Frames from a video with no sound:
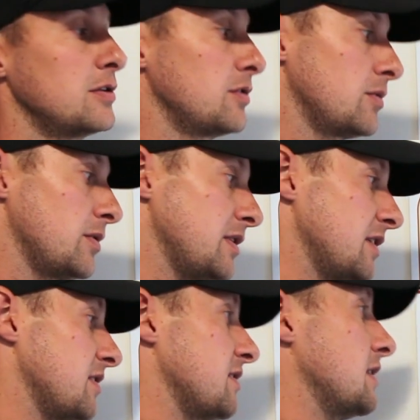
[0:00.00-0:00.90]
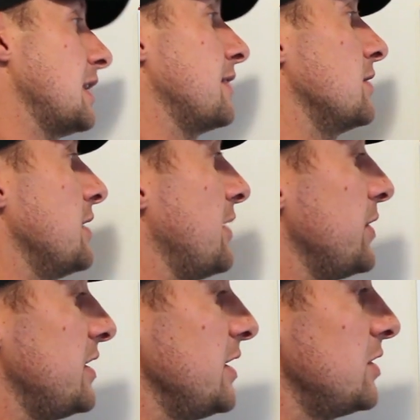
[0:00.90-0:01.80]
So this is the level that
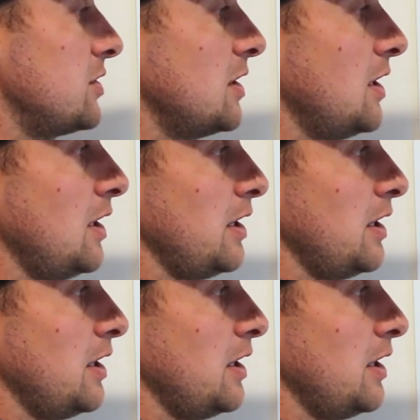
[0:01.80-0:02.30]
we teach.